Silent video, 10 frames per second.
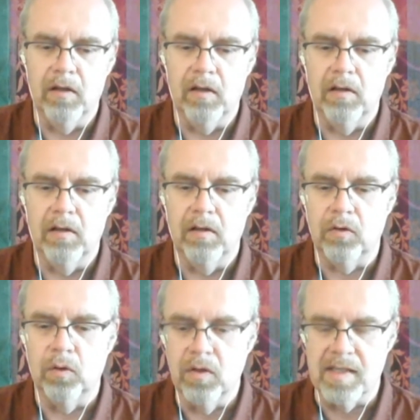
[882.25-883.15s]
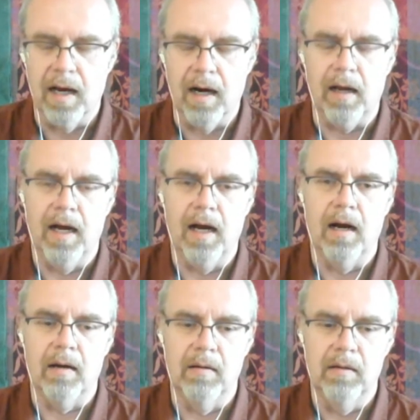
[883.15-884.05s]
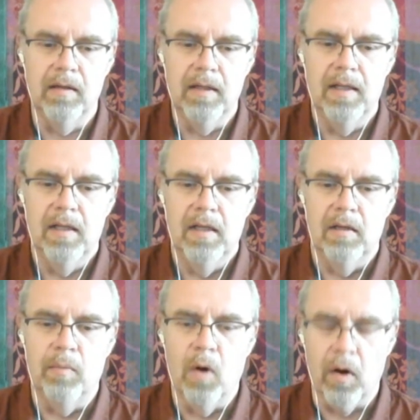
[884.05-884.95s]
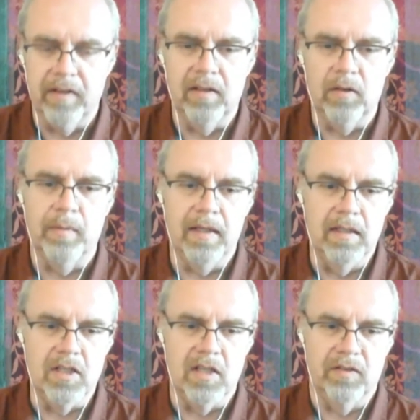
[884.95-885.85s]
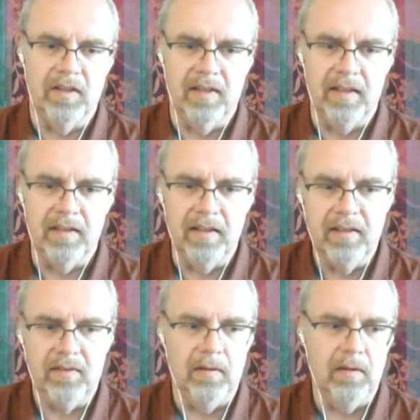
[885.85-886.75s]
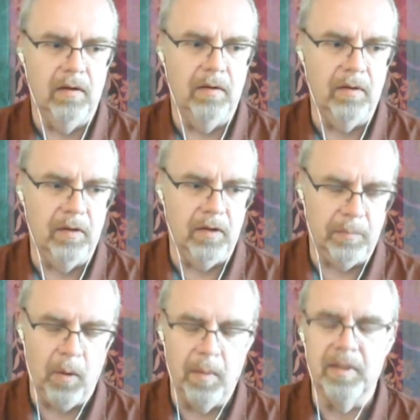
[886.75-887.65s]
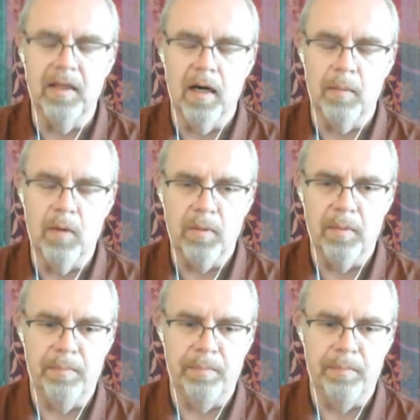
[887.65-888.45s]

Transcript: uh, tools are are uh, more easy to manage and things like this. Uh, probably there are more.